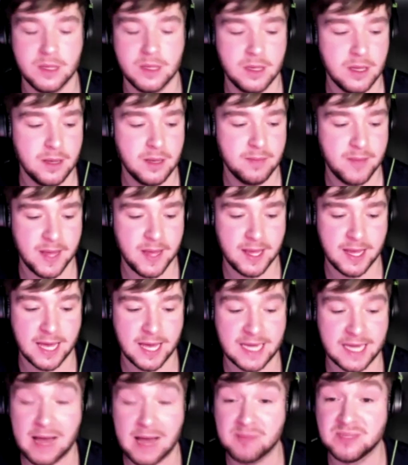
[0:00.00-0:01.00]
being
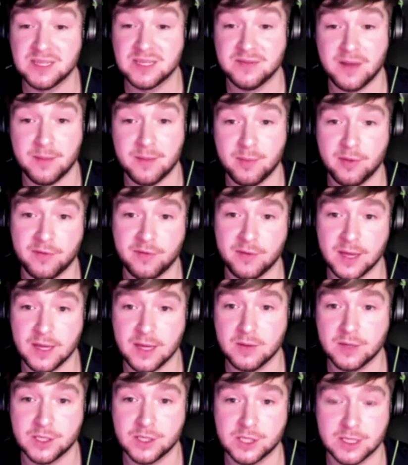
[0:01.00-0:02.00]
adaptive empathy,
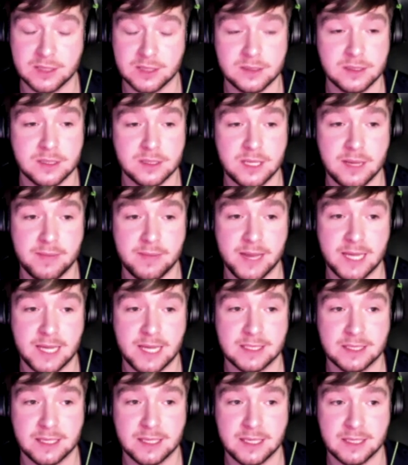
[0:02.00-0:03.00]
which is the
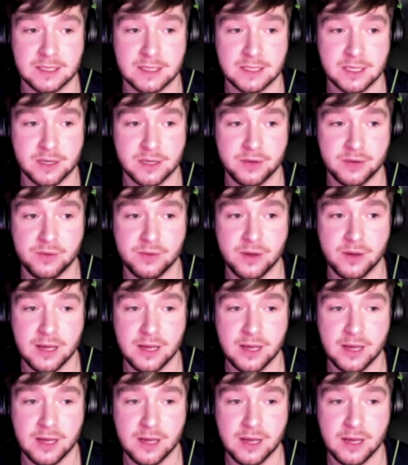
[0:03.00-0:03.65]
ability to